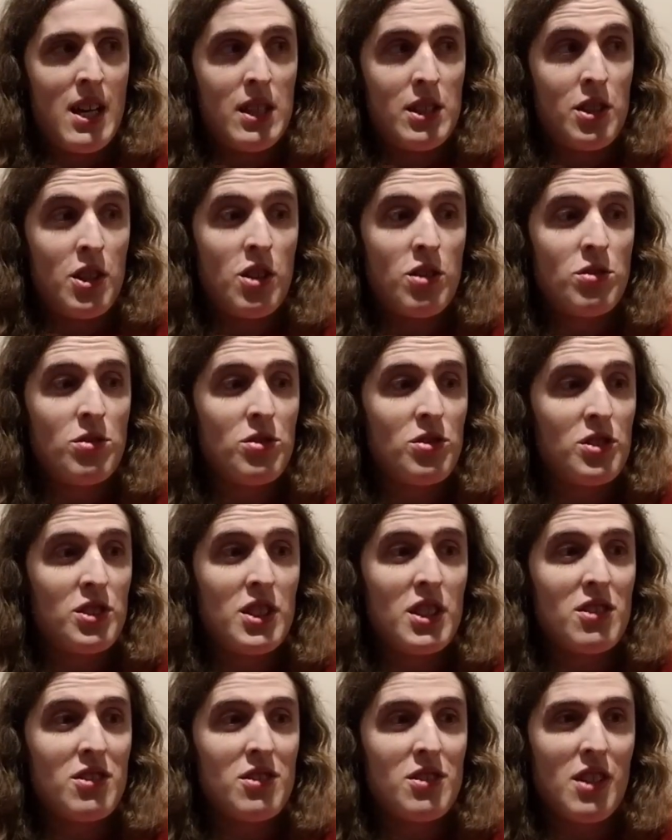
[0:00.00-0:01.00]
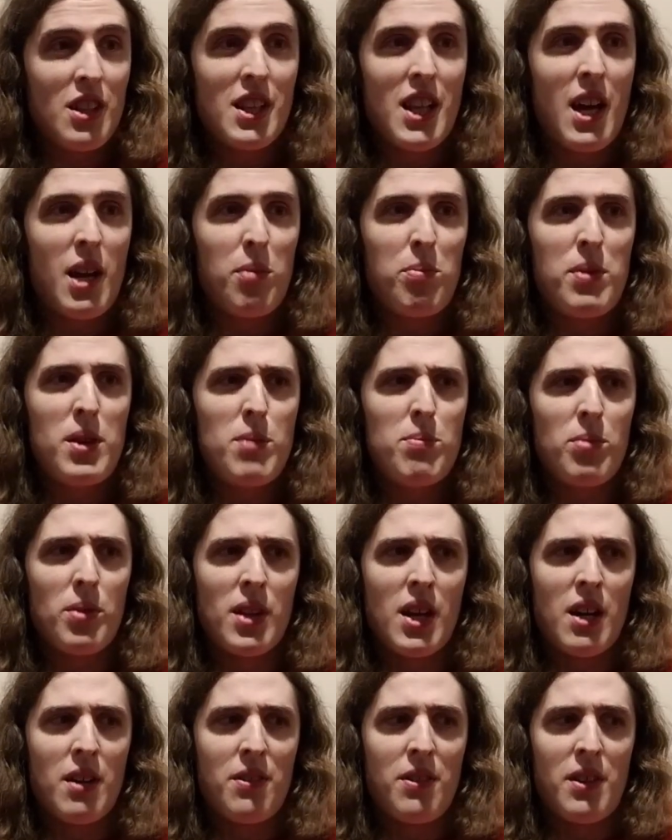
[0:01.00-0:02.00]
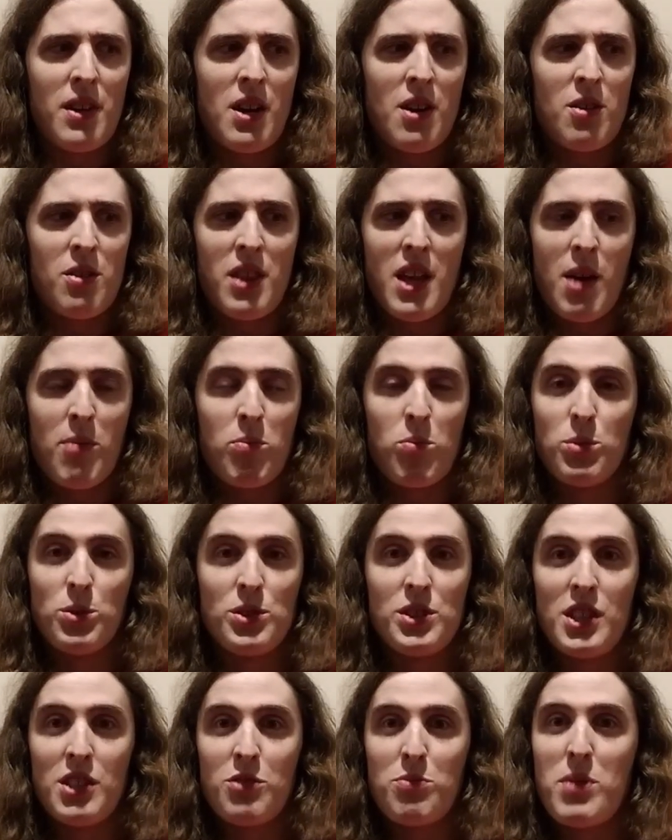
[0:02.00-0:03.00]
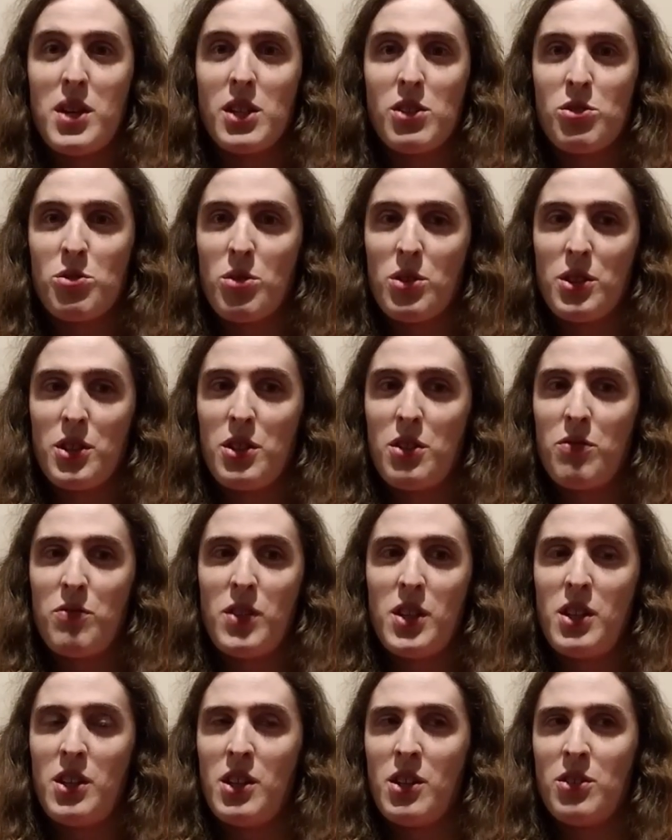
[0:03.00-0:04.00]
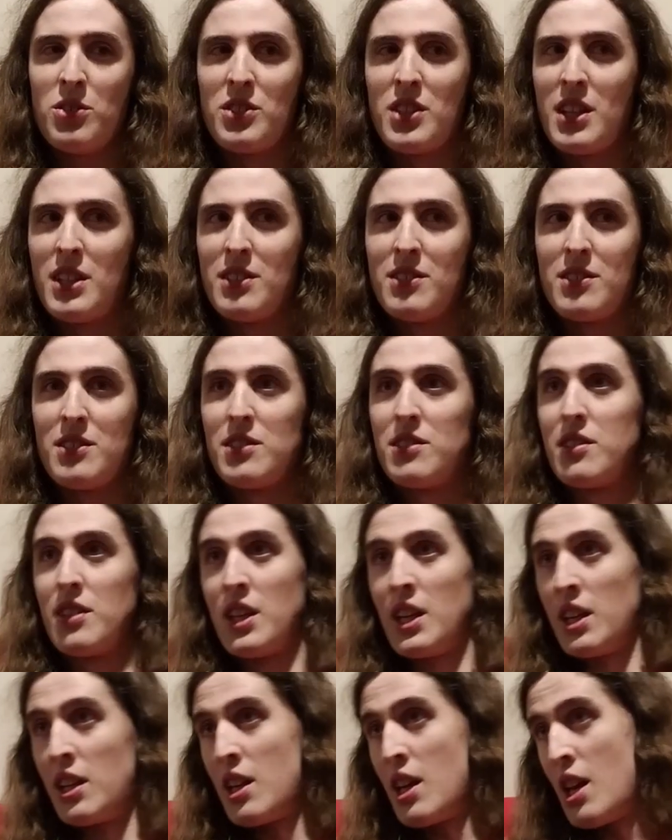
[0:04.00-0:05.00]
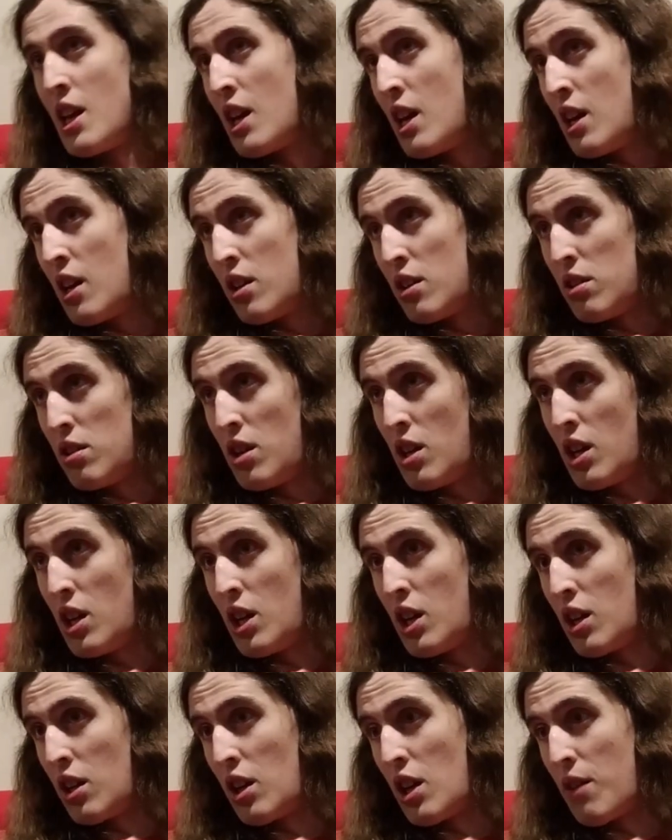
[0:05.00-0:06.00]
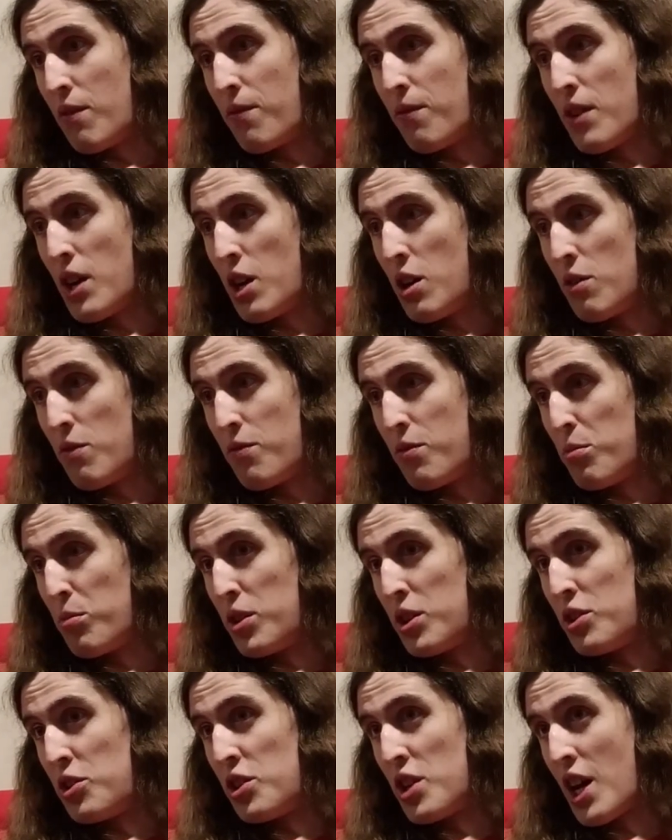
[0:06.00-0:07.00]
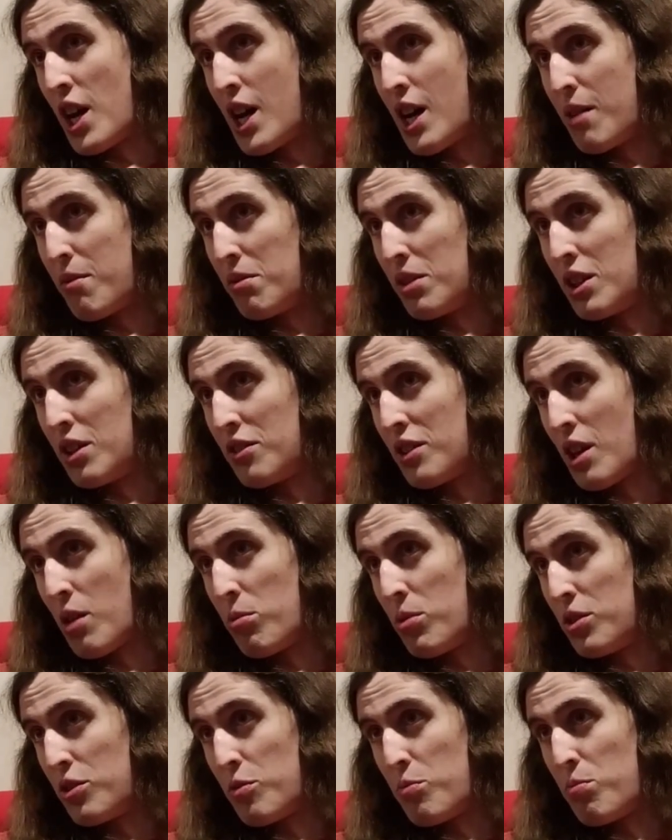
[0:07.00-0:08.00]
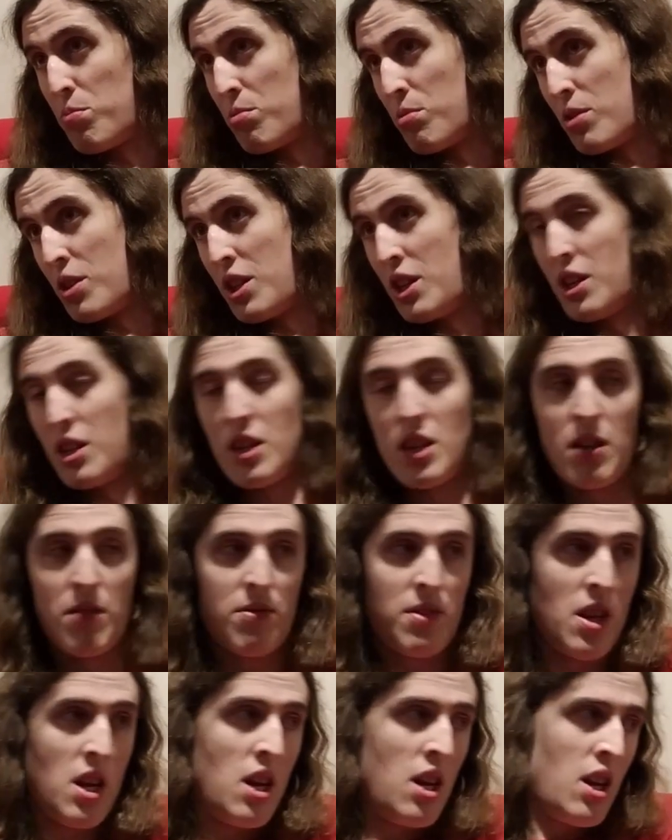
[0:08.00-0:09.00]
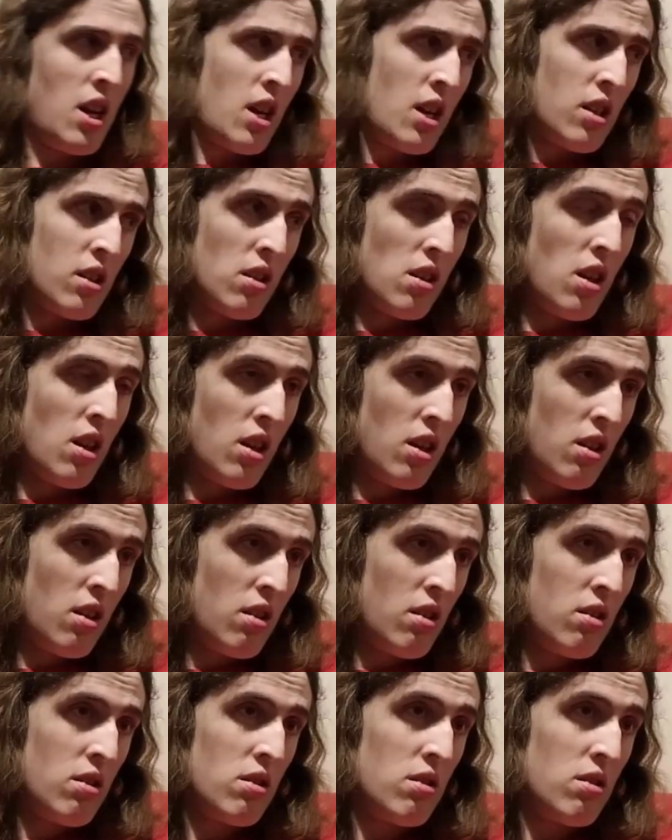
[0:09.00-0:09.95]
There's just a lot of people out there that will just make short little videos that it's just like, yeah, I got fired from the job because I wasn't pretty enough. Yeah,